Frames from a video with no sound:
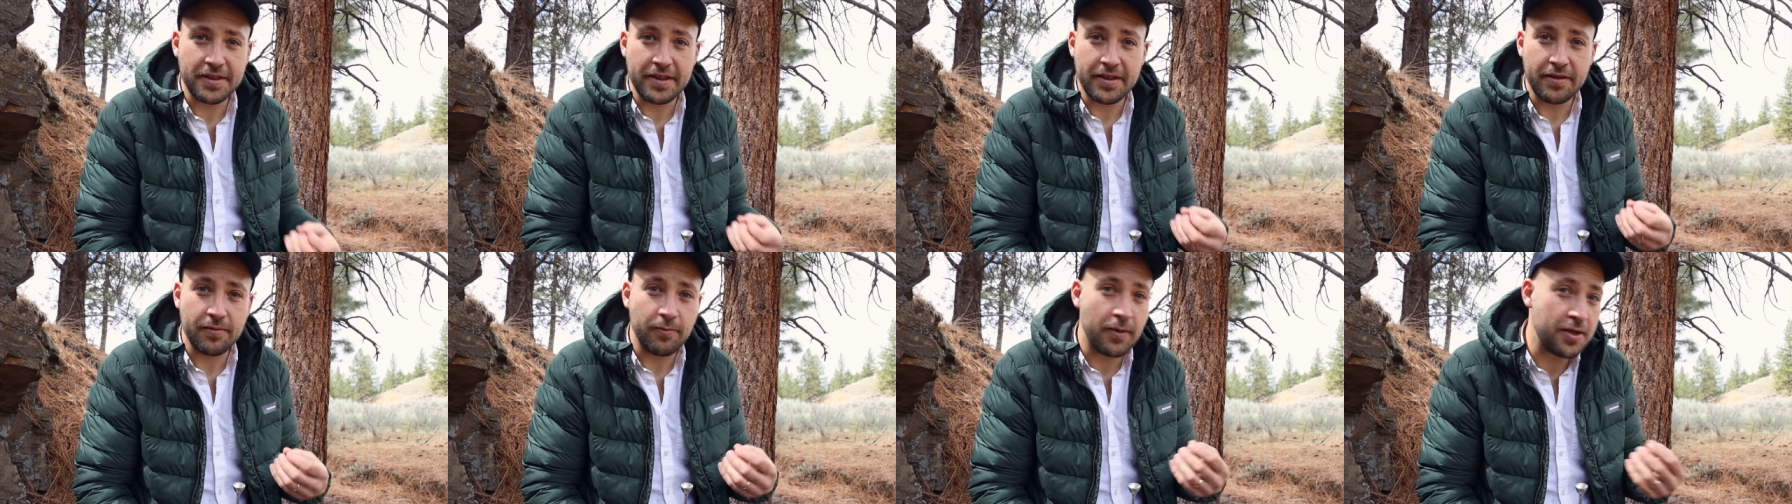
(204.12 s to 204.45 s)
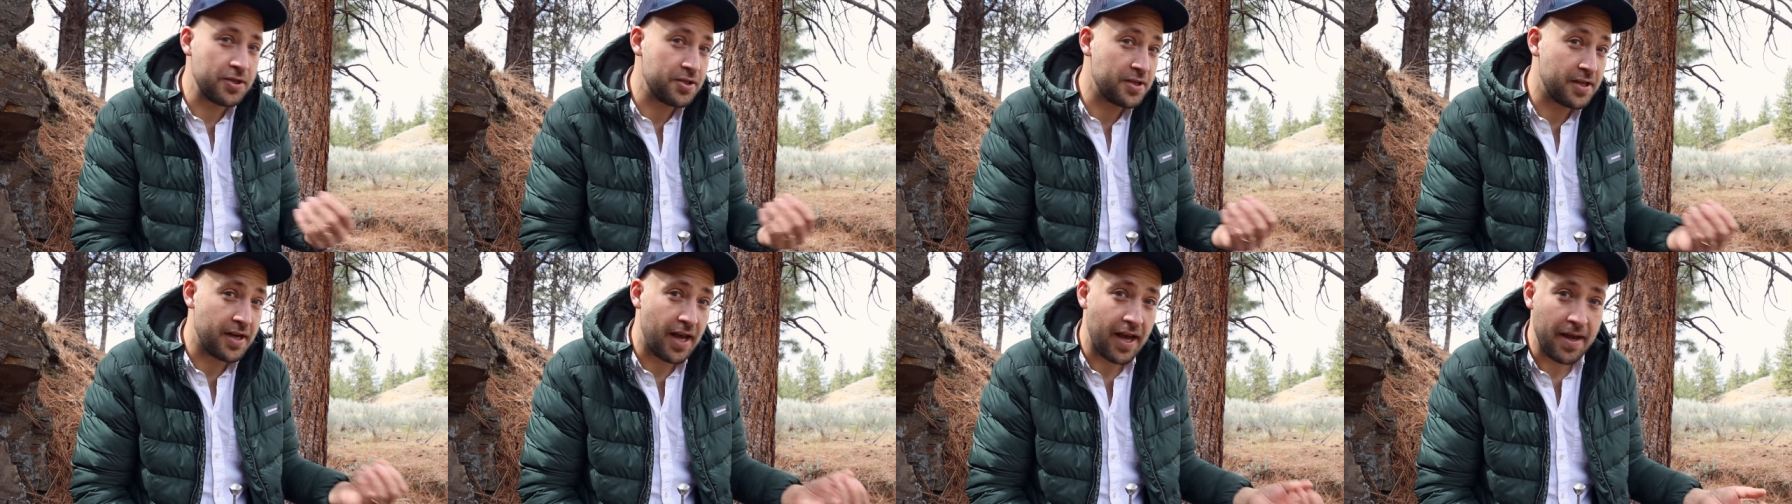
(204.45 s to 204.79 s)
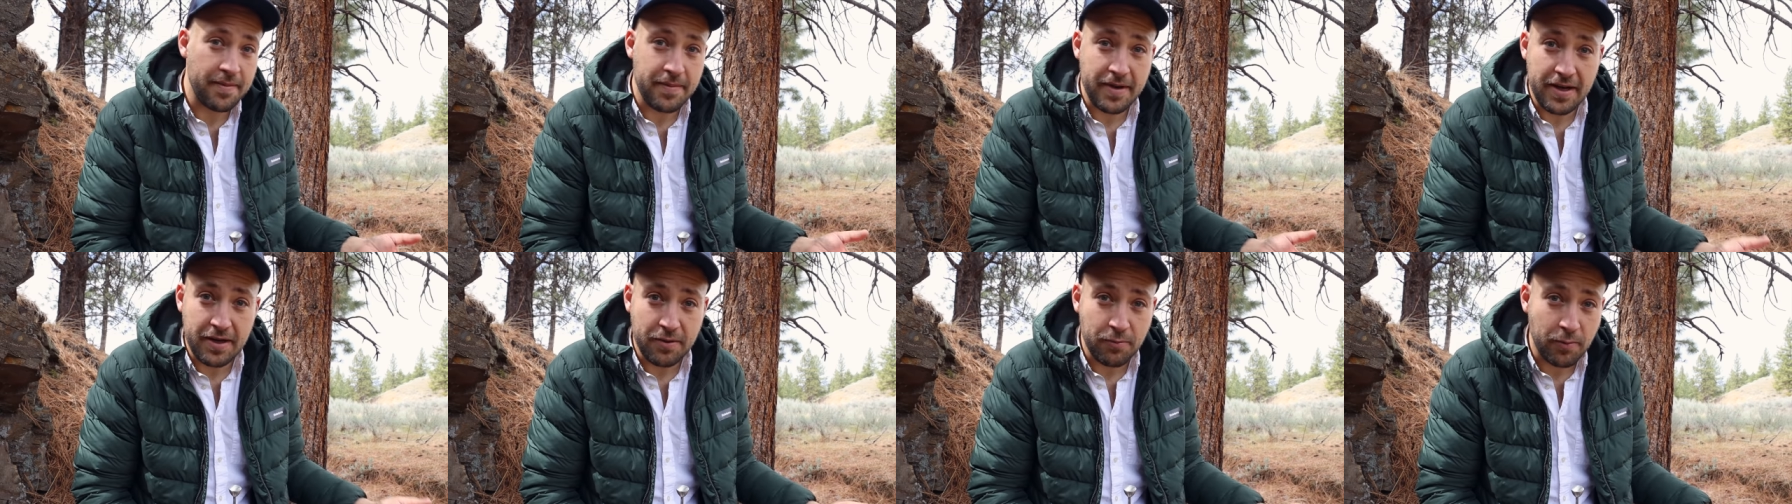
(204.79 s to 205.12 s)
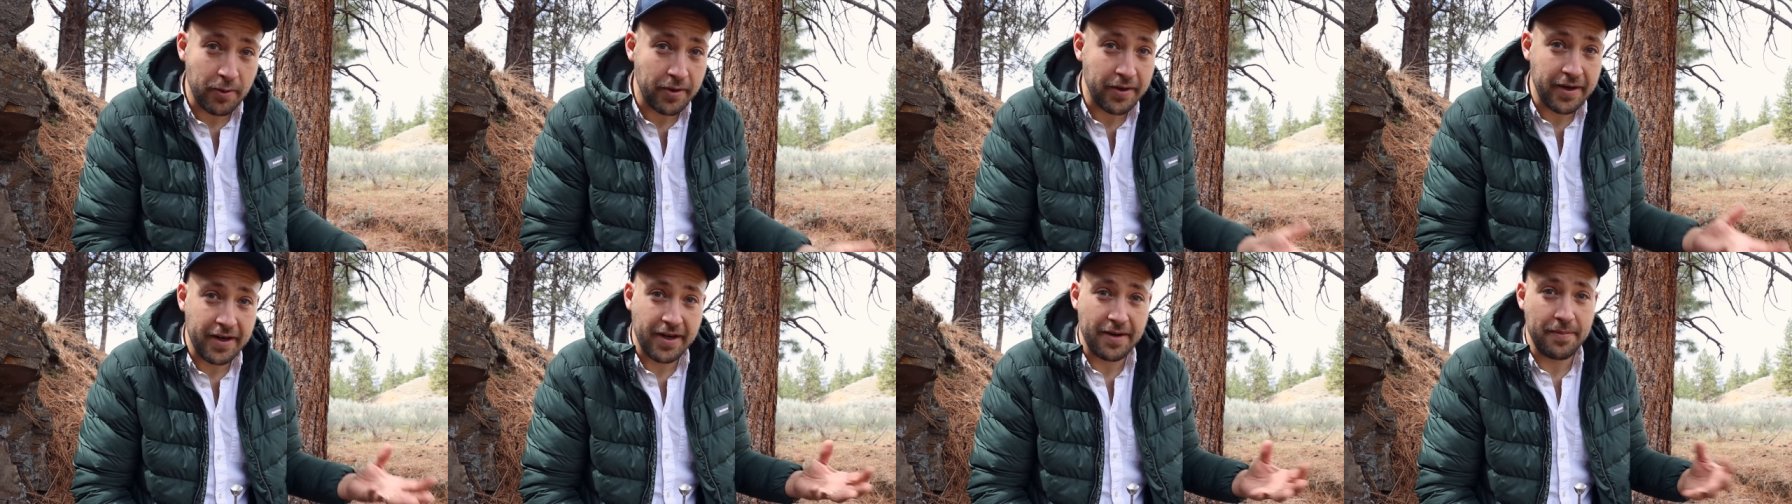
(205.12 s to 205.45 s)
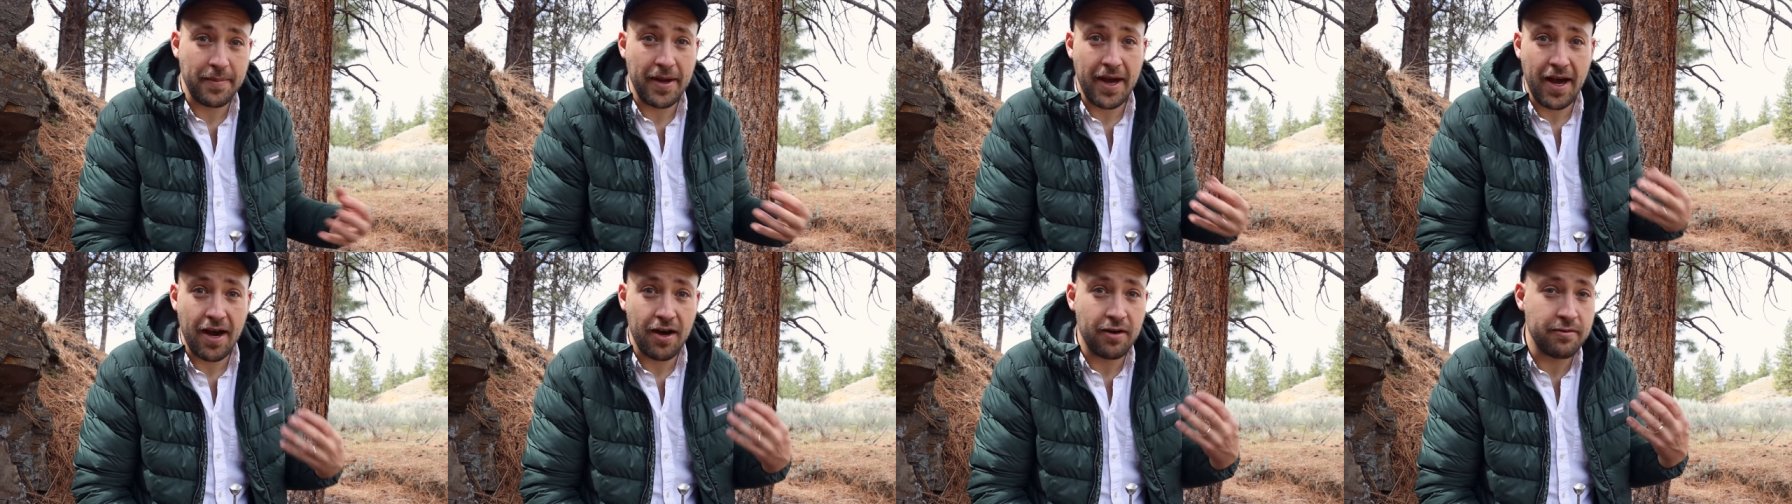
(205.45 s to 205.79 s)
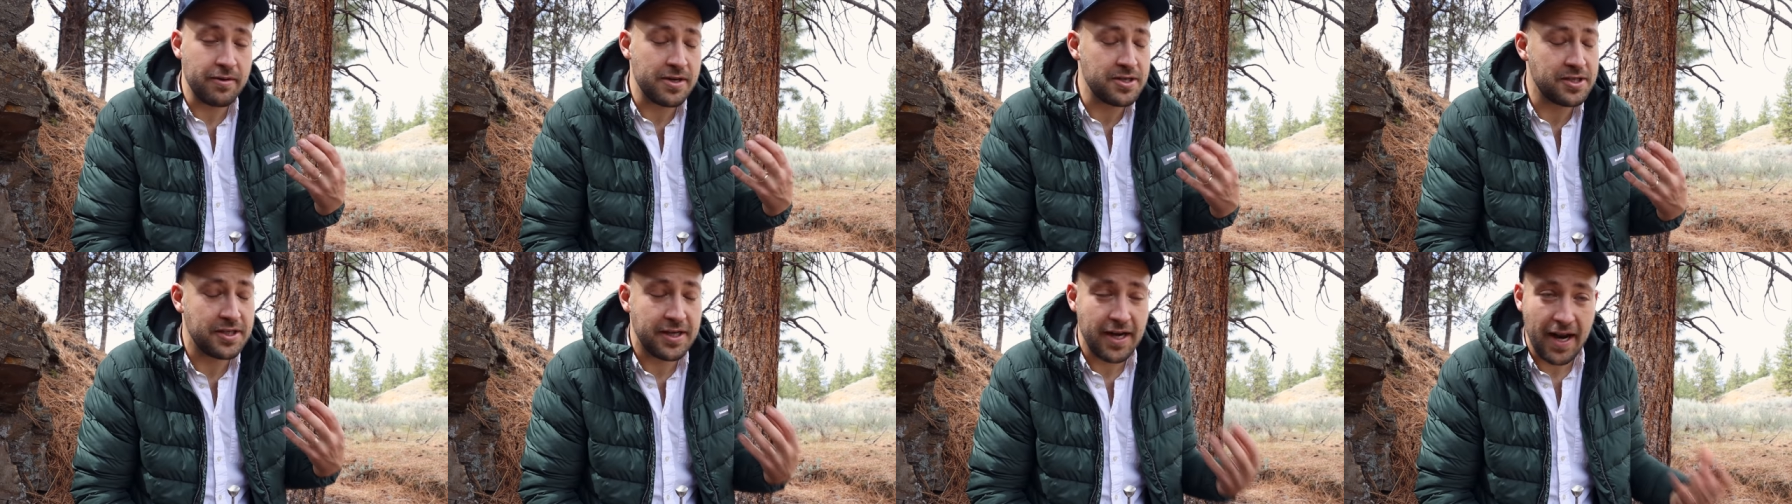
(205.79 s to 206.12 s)
and what should I be worried about?
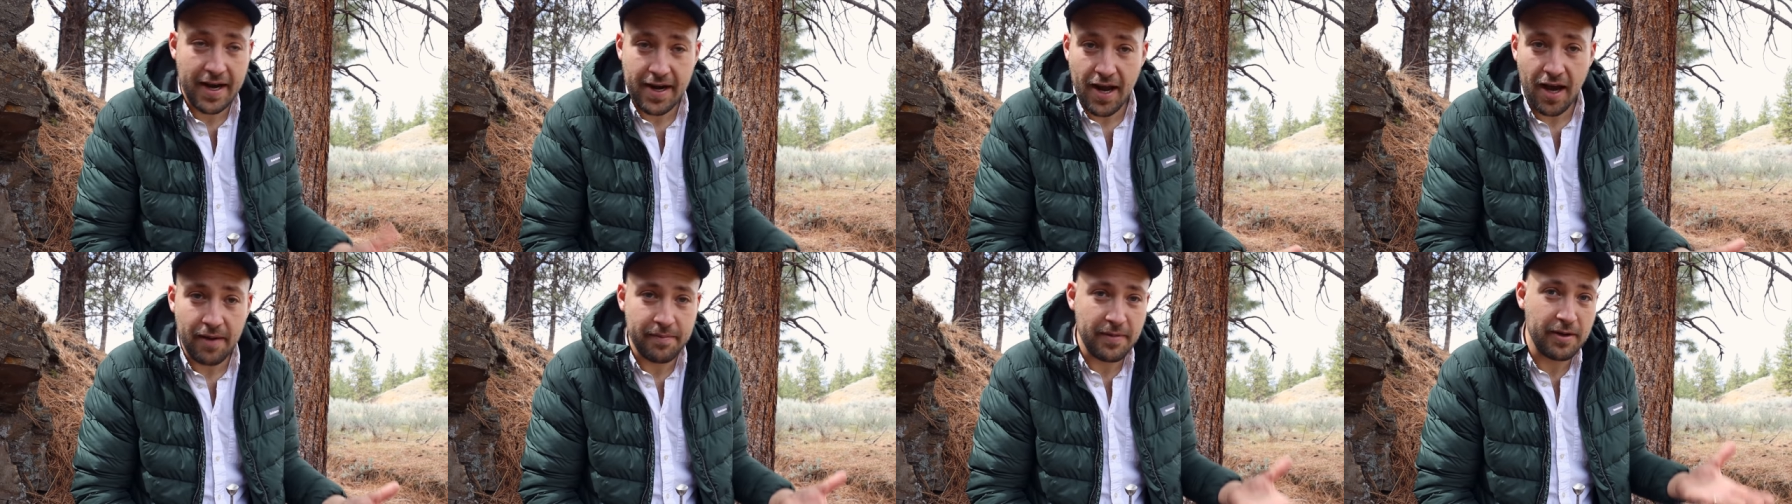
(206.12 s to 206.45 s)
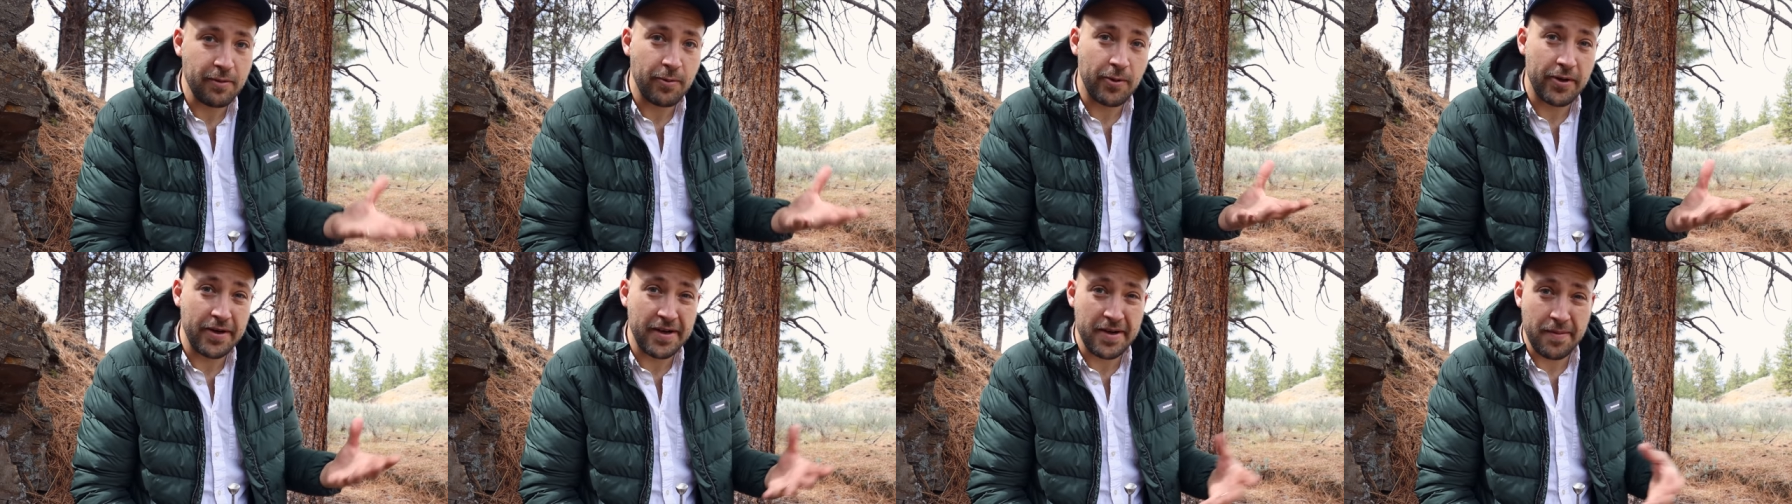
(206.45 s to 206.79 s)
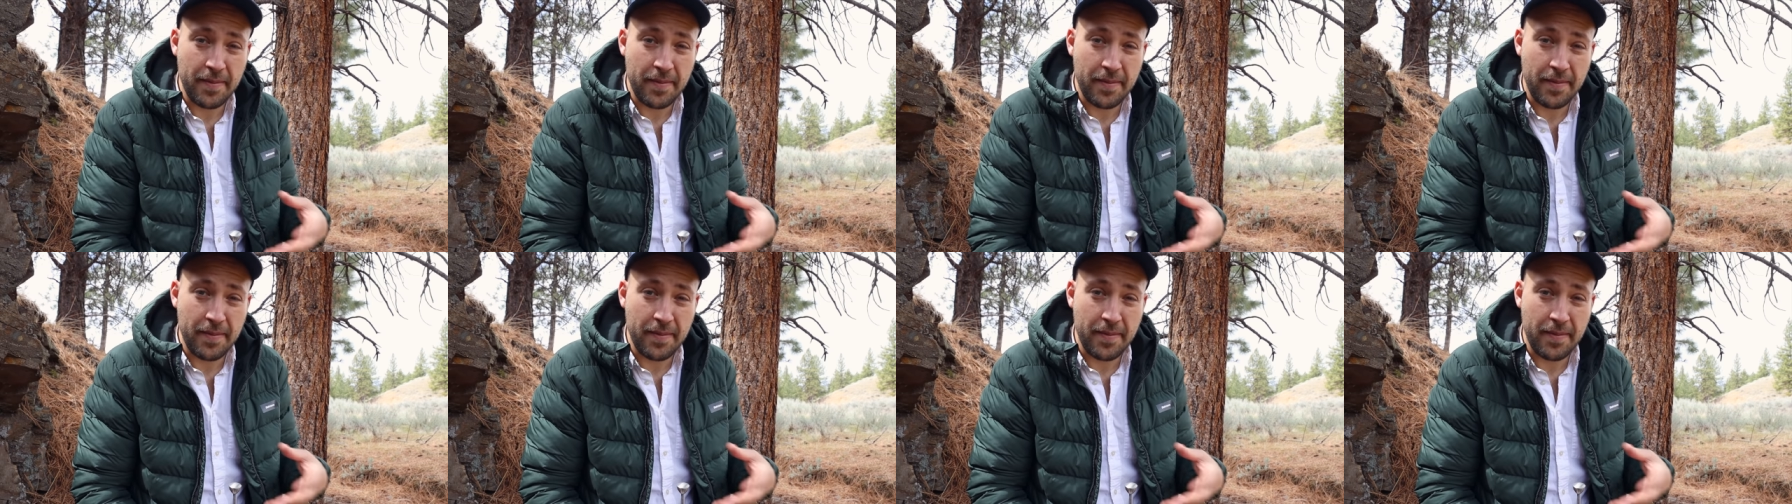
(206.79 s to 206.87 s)
What should I not be worried